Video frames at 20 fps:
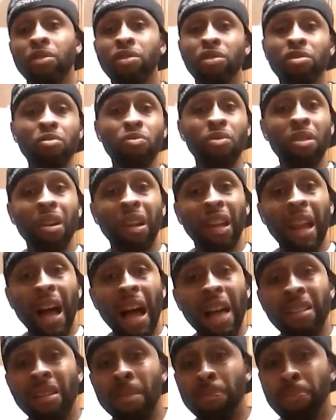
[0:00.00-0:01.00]
Do you
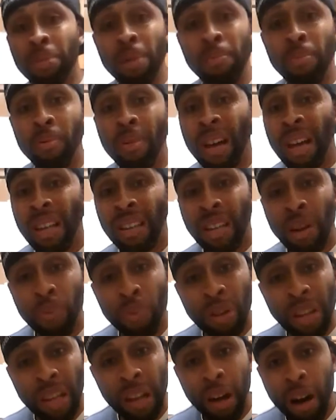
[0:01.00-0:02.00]
realize the people
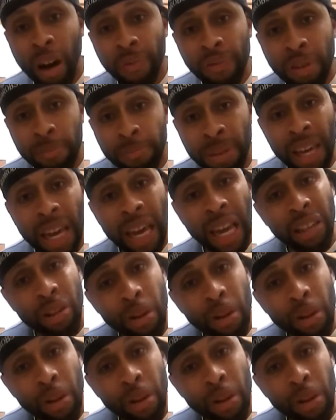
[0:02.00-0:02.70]
that would love to be